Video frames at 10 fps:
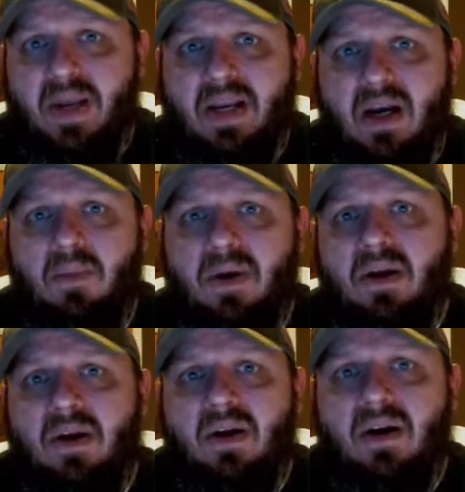make up
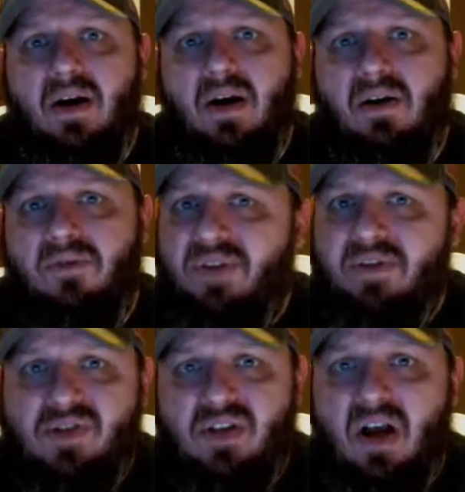uh,
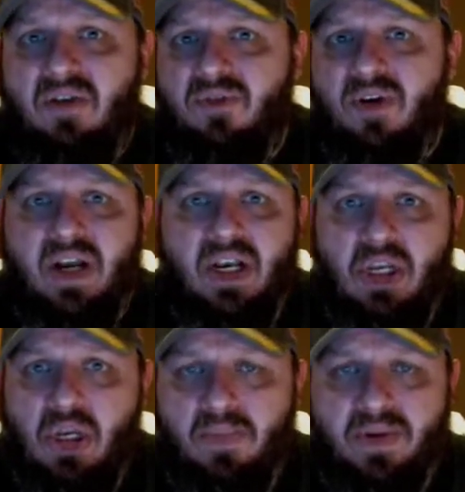fifth slot for an
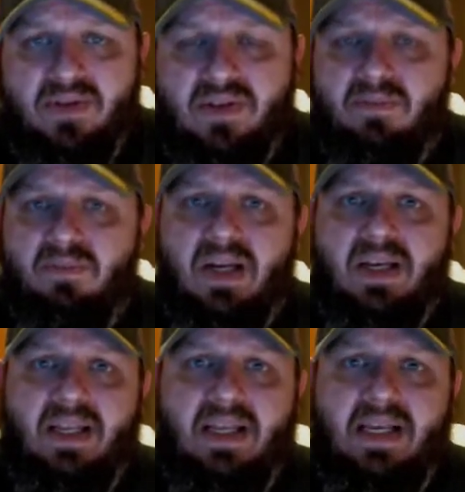Inhumans, but
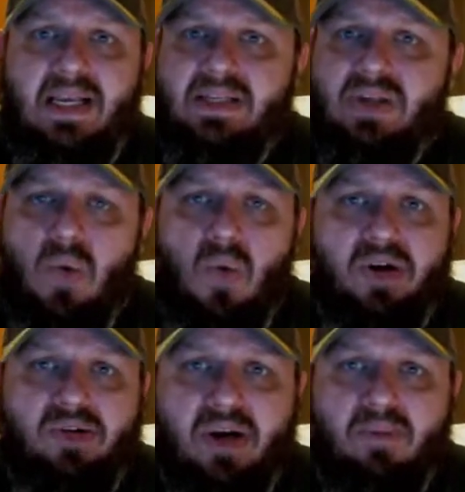he, he's a
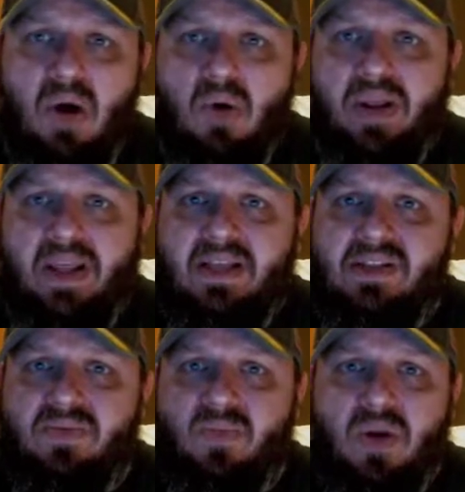one trick pony.
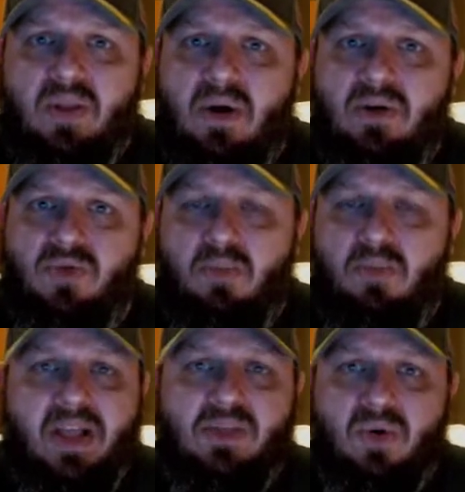He's one of the most
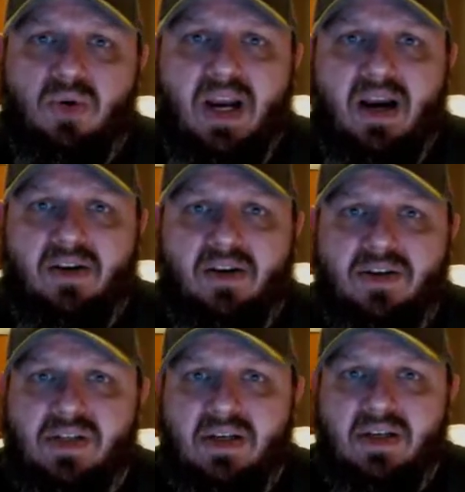replaceable
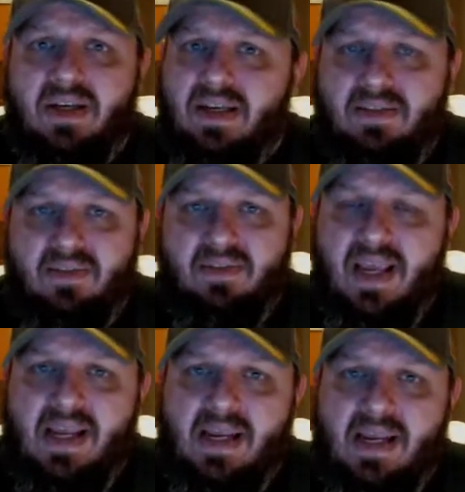characters in the
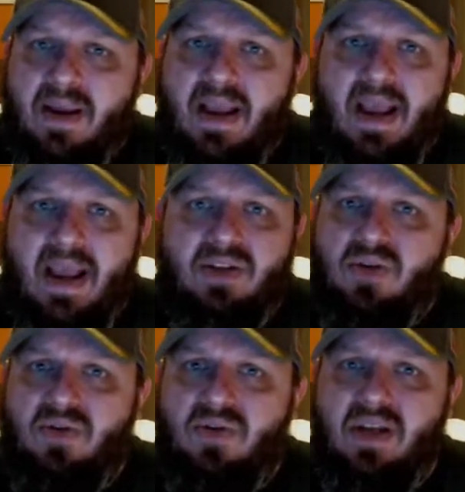game, and as
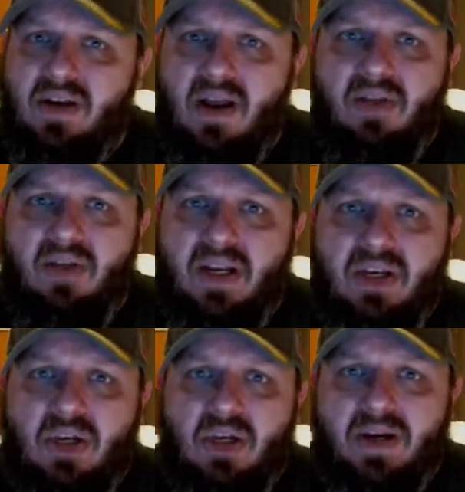soon as another
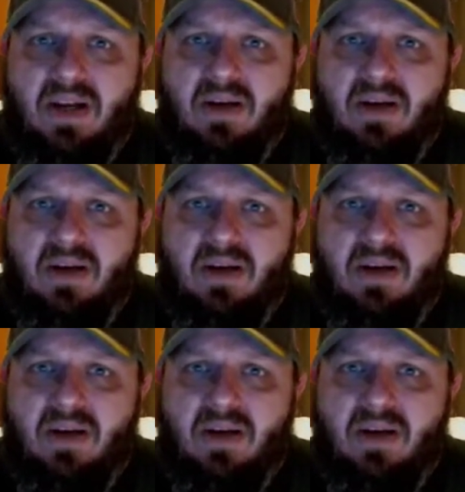Inhuman